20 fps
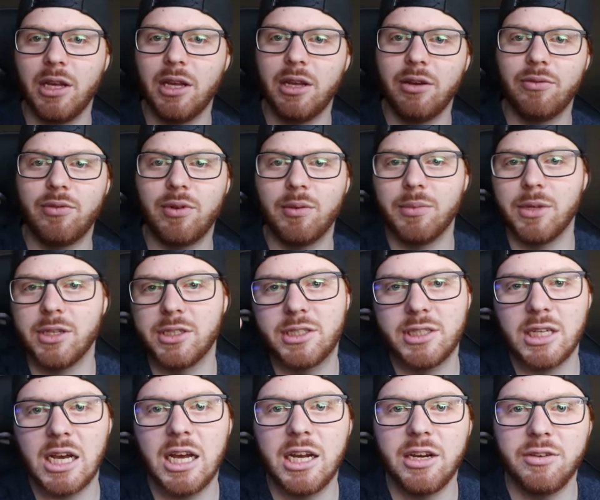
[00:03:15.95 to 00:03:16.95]
in from the
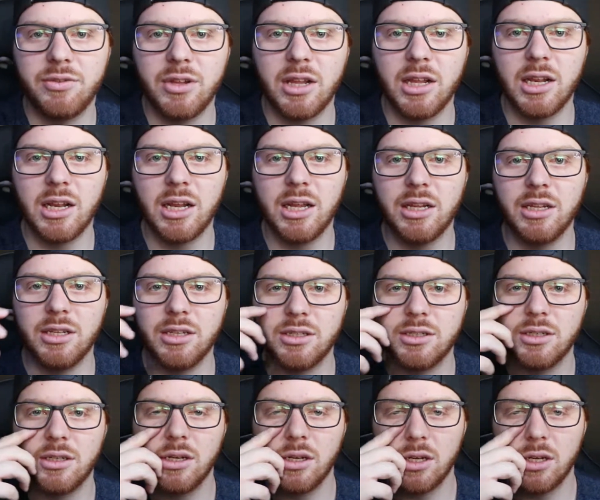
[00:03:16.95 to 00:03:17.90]
side of the lens,